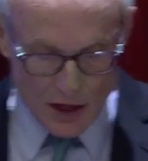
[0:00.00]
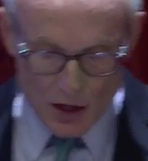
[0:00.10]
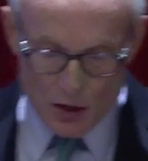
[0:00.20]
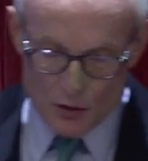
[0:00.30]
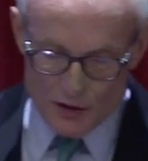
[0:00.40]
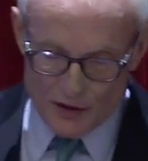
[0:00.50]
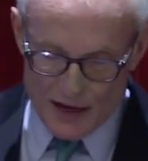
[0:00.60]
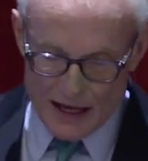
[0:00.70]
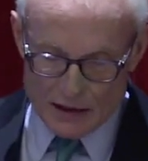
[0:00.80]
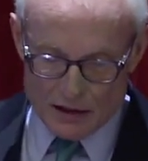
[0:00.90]
know
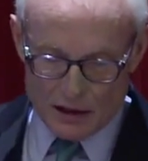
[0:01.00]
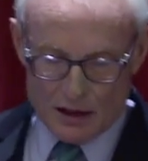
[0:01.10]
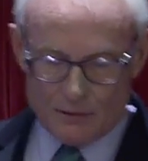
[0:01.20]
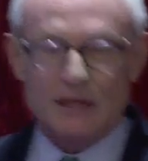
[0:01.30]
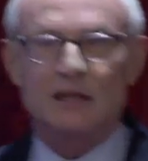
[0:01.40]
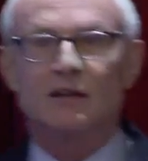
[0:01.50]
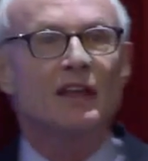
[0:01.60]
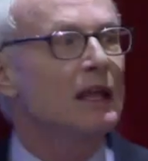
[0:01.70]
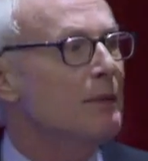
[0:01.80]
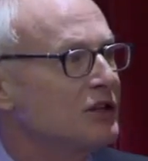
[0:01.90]
that in
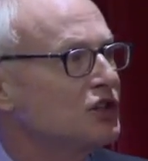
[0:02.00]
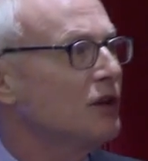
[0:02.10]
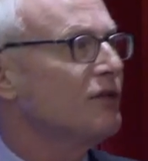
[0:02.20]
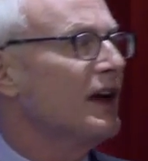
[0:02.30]
thinking about shared